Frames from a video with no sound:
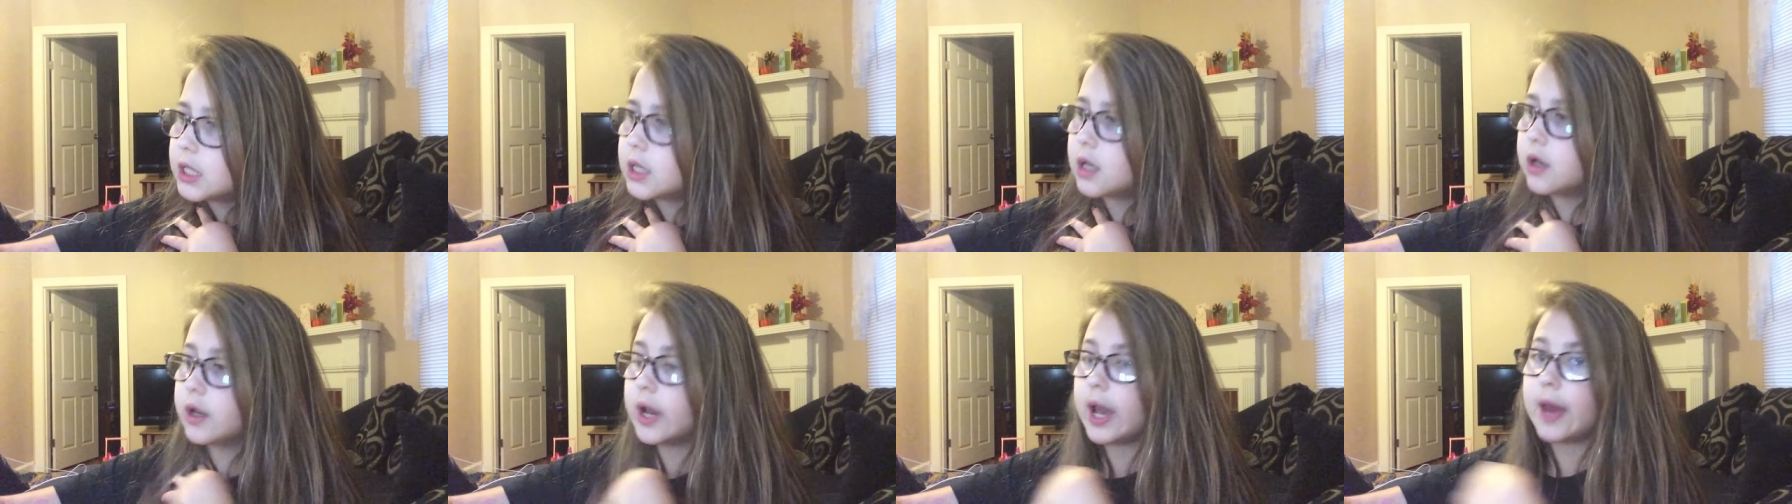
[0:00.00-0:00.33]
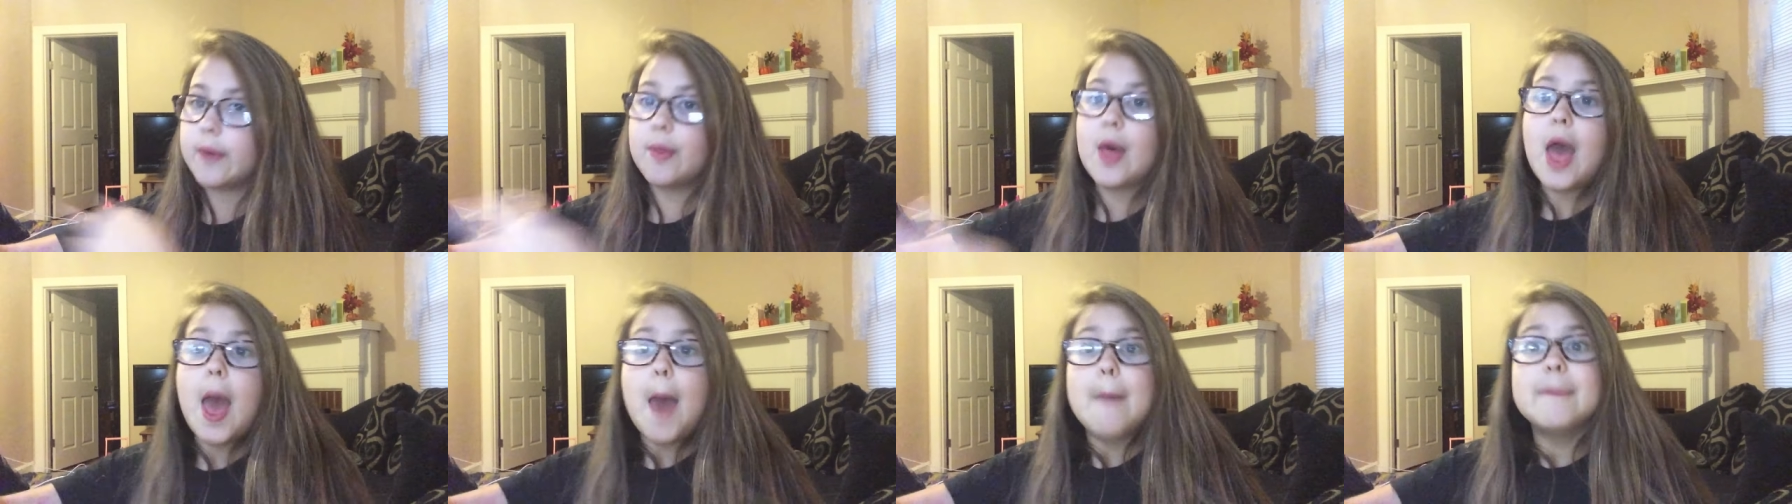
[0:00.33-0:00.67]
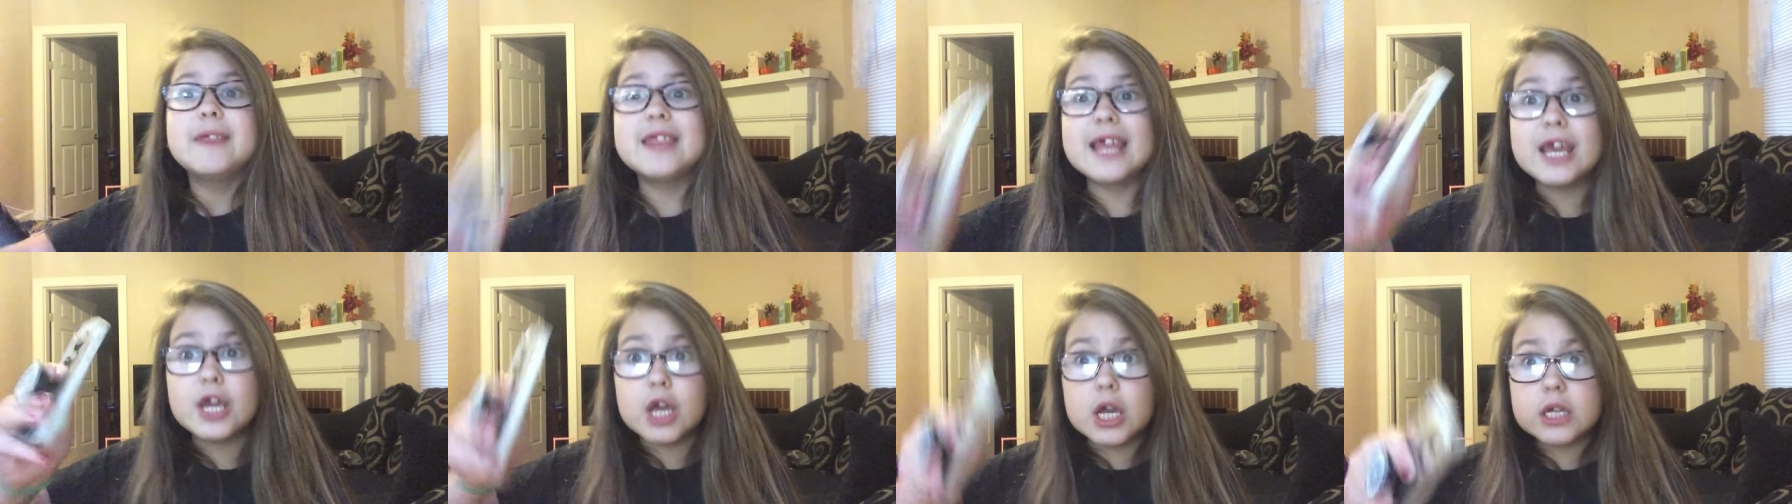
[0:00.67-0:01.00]
okay
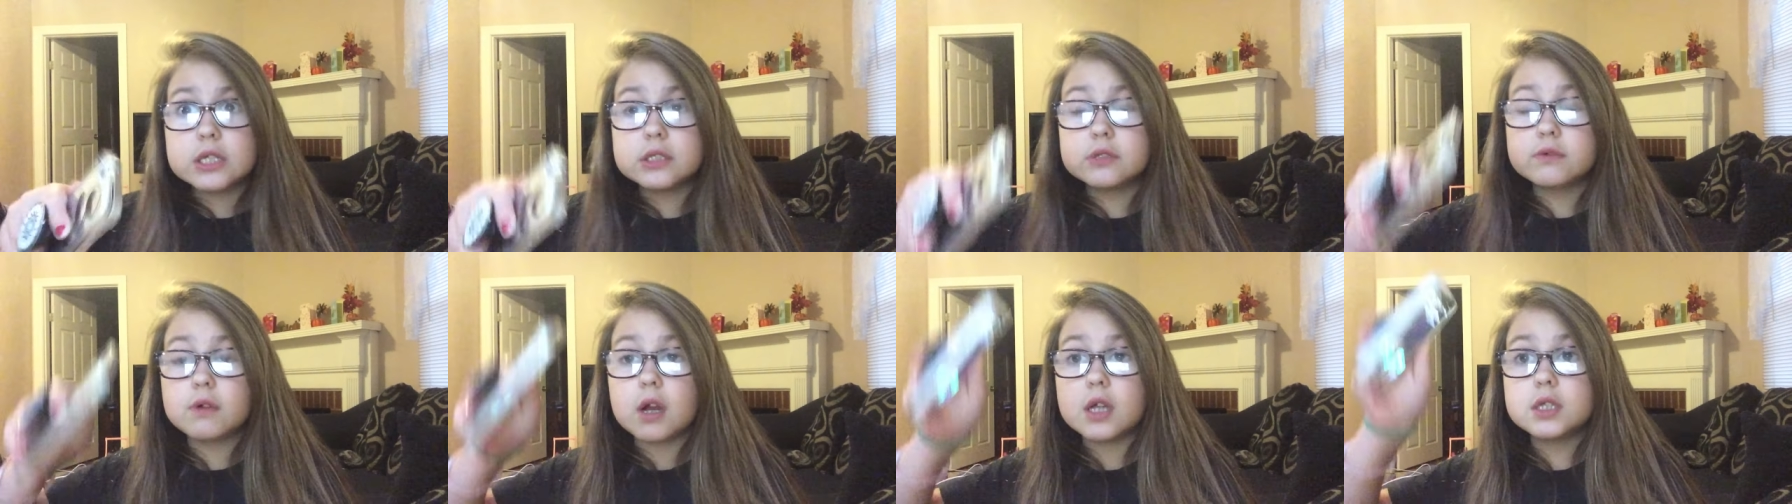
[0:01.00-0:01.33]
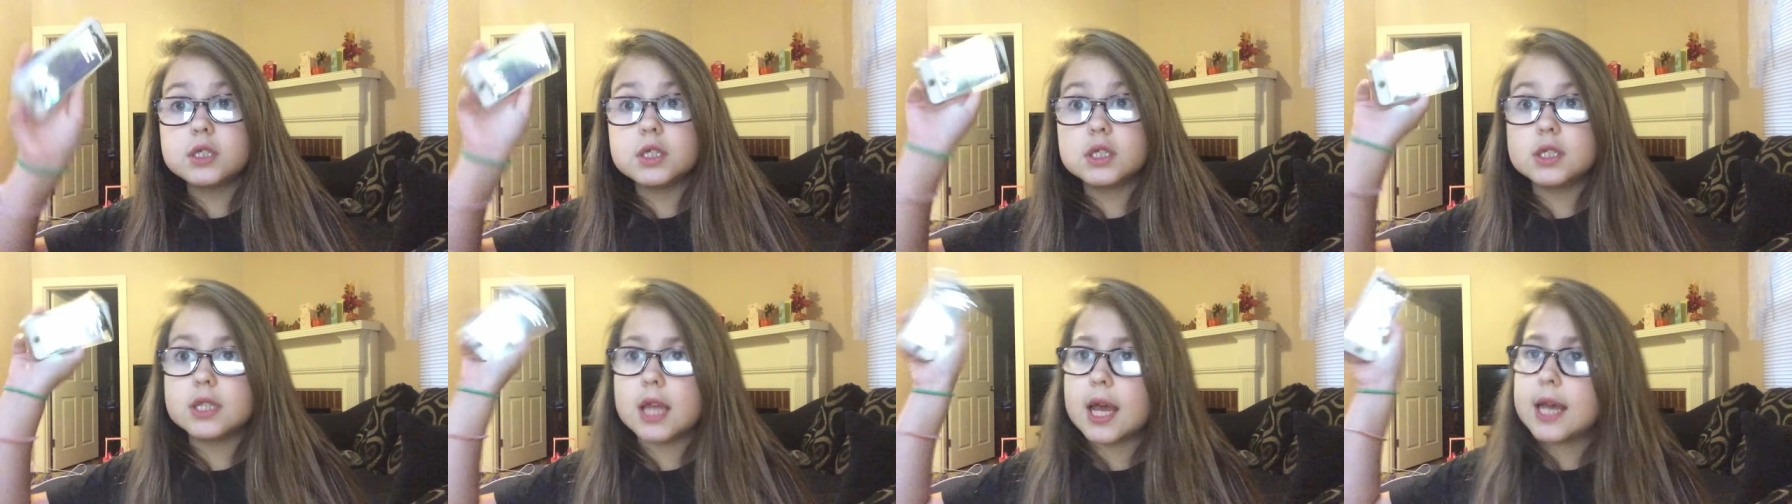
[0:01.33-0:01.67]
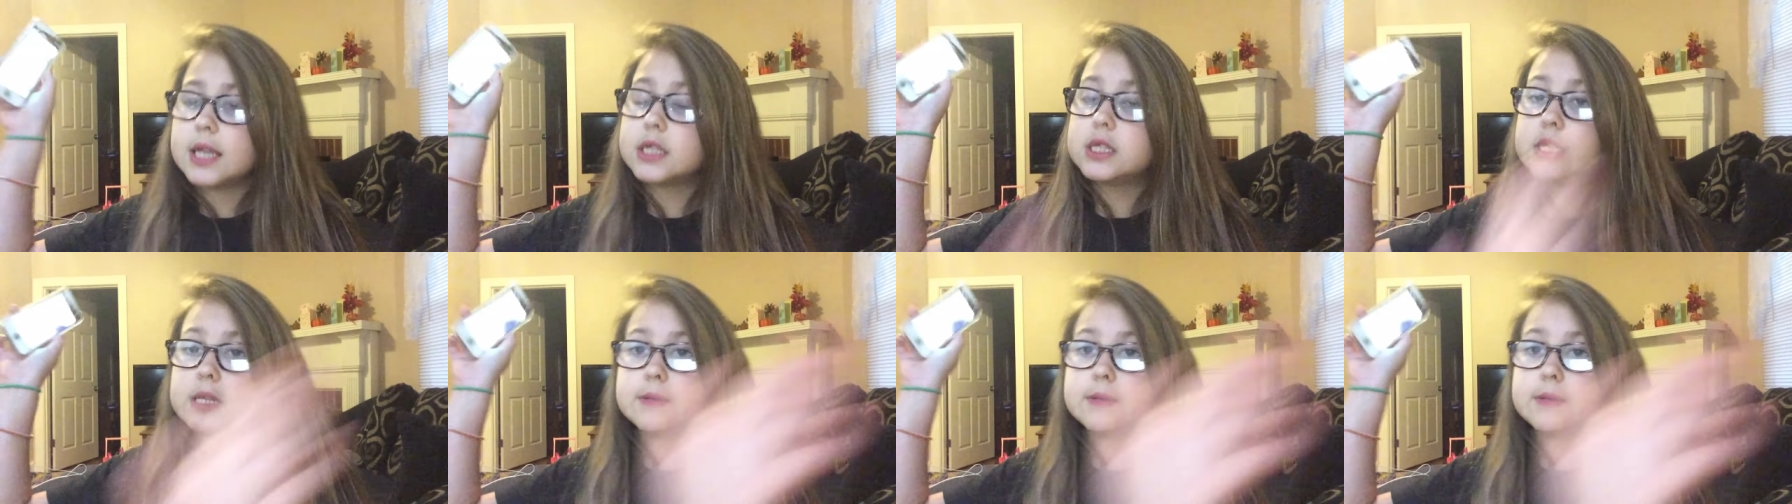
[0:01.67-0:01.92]
thank you guys for watching like